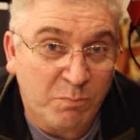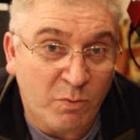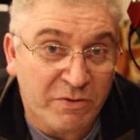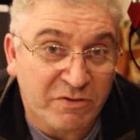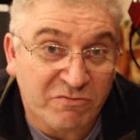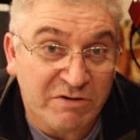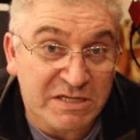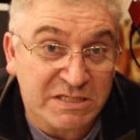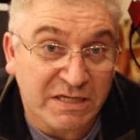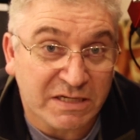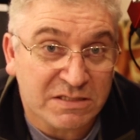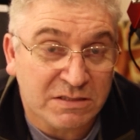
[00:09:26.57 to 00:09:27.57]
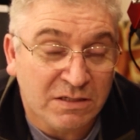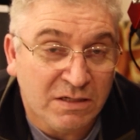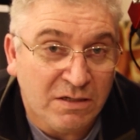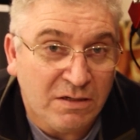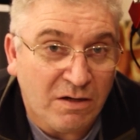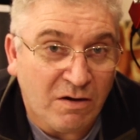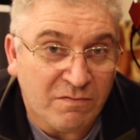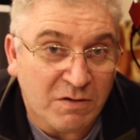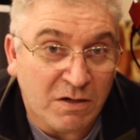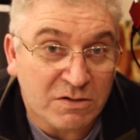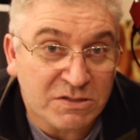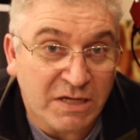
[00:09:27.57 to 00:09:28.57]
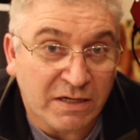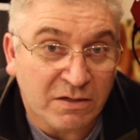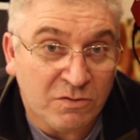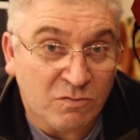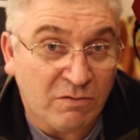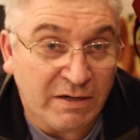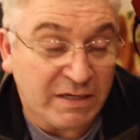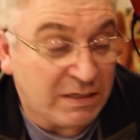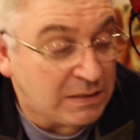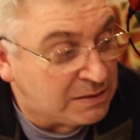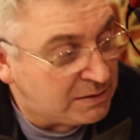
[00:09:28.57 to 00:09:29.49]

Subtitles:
0.36 of an arc second already,